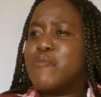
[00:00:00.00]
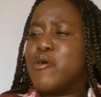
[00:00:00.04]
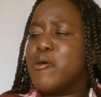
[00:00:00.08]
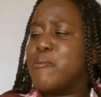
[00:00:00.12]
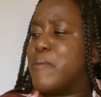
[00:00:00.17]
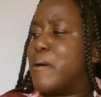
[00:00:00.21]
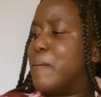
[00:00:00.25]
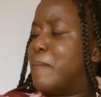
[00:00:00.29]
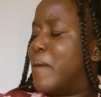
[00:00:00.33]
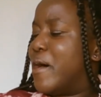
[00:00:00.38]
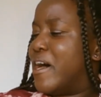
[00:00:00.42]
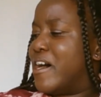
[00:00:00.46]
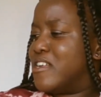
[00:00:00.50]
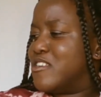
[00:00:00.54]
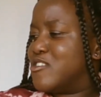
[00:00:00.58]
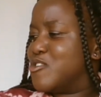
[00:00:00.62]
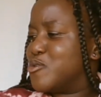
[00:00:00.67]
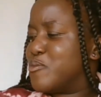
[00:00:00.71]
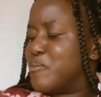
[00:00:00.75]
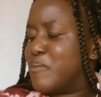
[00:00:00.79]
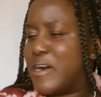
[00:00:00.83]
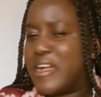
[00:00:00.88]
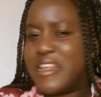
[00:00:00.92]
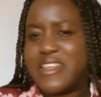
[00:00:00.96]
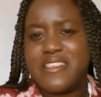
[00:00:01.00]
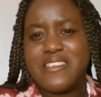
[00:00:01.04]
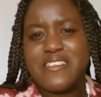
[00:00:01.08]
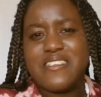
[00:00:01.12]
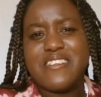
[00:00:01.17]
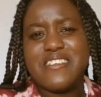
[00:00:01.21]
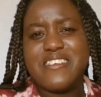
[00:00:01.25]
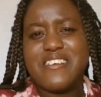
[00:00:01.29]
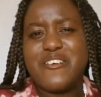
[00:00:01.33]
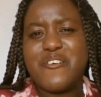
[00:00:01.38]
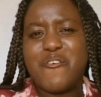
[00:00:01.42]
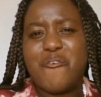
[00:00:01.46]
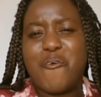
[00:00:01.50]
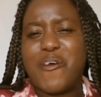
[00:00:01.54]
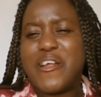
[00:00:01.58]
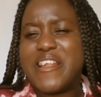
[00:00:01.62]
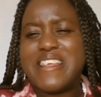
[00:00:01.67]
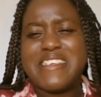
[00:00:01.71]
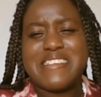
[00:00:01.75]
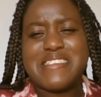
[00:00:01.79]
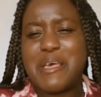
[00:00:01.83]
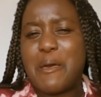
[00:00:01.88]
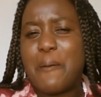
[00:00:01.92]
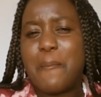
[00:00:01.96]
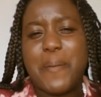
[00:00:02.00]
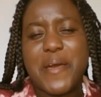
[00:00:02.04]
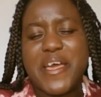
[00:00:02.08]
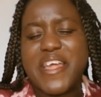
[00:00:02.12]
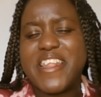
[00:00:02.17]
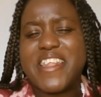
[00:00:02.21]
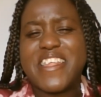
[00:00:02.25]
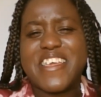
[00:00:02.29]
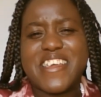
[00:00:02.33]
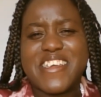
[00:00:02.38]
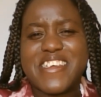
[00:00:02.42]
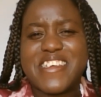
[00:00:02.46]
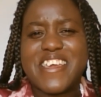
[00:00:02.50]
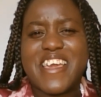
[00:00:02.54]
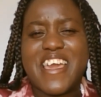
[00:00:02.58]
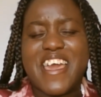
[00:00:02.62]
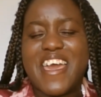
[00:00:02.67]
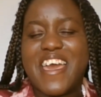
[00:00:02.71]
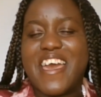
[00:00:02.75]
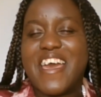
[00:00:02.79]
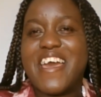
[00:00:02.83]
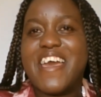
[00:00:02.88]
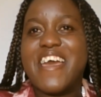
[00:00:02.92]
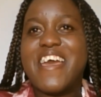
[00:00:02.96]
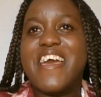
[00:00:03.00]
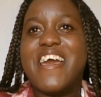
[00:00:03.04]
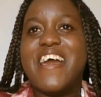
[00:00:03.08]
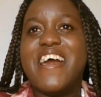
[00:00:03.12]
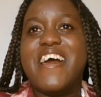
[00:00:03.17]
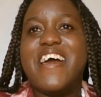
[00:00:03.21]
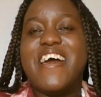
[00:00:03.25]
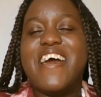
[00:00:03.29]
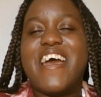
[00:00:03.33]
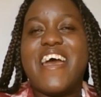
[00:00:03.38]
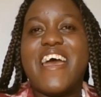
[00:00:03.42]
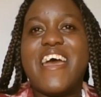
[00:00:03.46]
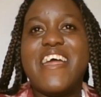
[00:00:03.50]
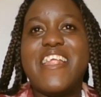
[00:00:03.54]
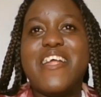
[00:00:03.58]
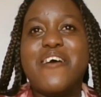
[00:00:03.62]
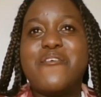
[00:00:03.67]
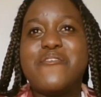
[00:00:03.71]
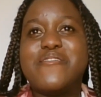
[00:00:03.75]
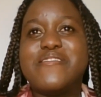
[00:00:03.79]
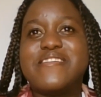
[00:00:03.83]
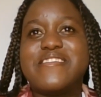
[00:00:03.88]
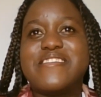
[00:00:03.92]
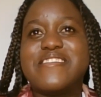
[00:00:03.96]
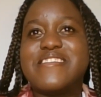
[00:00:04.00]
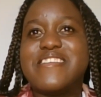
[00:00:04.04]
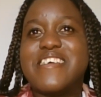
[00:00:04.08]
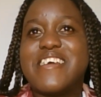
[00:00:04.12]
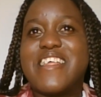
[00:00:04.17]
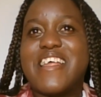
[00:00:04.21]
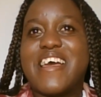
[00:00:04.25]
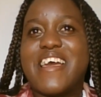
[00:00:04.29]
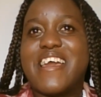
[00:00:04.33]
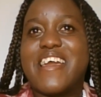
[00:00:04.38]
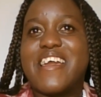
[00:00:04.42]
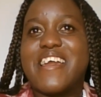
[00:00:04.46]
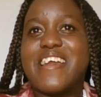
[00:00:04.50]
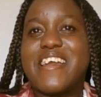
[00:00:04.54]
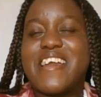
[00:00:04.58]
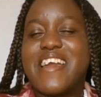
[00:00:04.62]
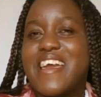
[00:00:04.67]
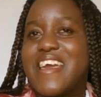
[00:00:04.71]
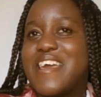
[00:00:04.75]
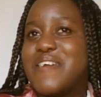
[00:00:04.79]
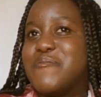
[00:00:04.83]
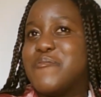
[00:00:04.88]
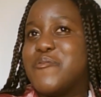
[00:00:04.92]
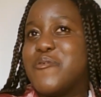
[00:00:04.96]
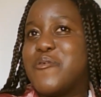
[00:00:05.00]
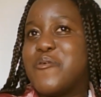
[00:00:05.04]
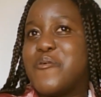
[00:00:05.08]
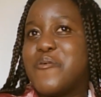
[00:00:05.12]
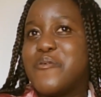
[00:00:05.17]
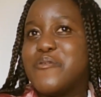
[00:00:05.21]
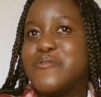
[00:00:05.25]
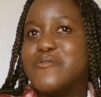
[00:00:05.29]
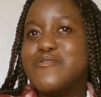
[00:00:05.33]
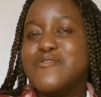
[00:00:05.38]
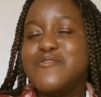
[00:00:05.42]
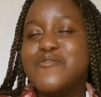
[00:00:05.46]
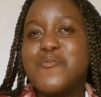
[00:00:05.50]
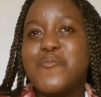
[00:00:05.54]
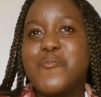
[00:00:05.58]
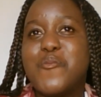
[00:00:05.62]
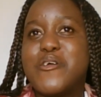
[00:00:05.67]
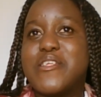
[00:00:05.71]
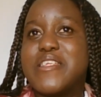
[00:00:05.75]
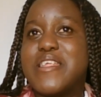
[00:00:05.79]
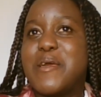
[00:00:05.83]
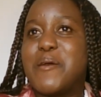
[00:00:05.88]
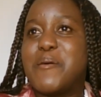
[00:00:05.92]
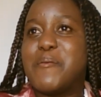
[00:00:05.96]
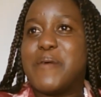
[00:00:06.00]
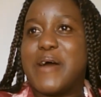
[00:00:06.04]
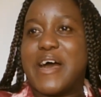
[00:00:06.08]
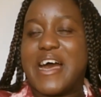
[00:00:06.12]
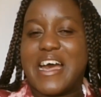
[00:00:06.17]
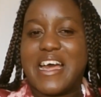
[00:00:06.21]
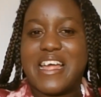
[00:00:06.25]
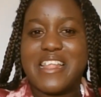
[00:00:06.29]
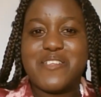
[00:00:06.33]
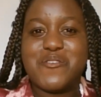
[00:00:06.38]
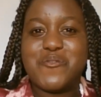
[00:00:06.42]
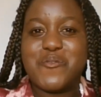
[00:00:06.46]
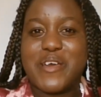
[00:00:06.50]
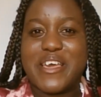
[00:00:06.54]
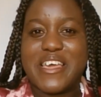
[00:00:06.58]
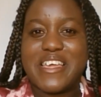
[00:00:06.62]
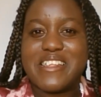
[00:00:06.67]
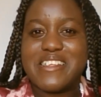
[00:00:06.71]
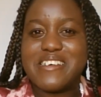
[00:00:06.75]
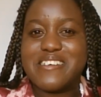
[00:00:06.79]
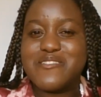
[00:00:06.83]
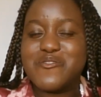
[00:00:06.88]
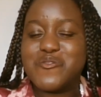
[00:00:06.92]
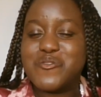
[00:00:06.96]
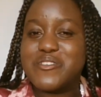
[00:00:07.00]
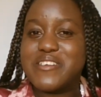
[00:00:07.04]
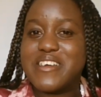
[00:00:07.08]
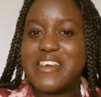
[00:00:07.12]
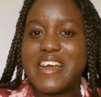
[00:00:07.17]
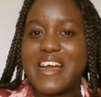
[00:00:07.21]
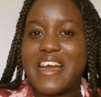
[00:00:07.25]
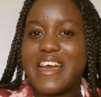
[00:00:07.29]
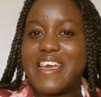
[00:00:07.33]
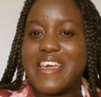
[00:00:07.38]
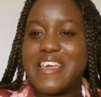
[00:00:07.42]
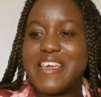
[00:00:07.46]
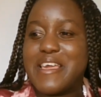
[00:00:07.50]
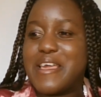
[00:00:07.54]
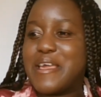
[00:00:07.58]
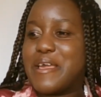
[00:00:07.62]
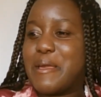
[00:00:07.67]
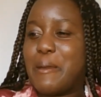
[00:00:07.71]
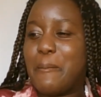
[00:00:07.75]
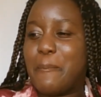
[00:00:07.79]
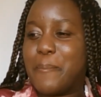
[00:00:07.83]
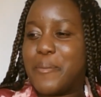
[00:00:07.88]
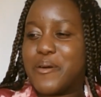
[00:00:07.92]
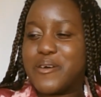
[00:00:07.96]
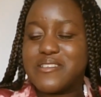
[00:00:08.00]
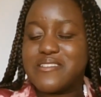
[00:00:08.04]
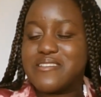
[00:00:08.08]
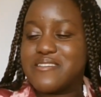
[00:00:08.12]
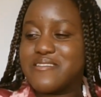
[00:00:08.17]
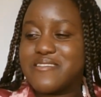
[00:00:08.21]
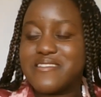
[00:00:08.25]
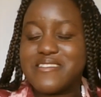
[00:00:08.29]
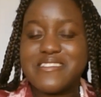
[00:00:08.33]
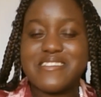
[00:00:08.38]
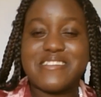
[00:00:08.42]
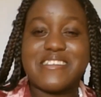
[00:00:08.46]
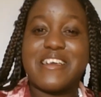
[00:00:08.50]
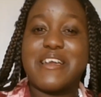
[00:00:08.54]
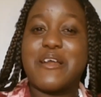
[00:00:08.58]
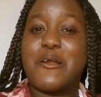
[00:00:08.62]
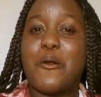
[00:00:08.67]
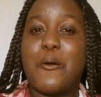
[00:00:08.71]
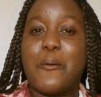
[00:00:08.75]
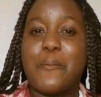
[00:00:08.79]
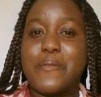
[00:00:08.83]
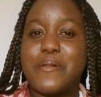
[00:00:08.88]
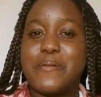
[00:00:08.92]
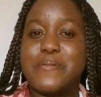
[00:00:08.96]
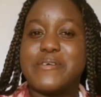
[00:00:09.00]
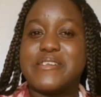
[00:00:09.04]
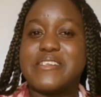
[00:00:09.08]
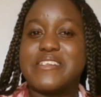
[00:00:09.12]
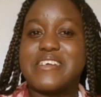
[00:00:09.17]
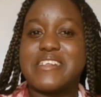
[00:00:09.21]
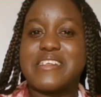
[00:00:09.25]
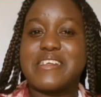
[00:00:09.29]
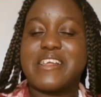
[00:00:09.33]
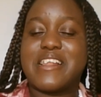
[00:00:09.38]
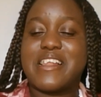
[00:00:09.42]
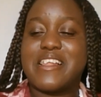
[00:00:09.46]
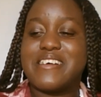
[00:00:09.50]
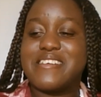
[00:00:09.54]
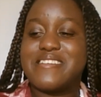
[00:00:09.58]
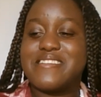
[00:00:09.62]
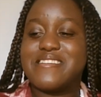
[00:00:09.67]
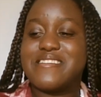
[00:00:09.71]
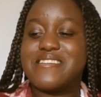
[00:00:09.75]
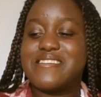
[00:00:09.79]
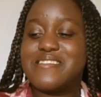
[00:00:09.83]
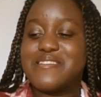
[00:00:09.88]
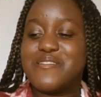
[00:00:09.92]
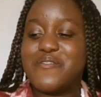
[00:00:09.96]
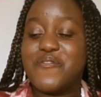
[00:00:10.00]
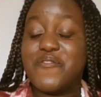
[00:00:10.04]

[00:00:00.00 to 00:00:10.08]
Baba Bandu man, what is happening here? And I was just there like, hey bo, super never anyway, now so take I eat bottles, say complimentary glasses,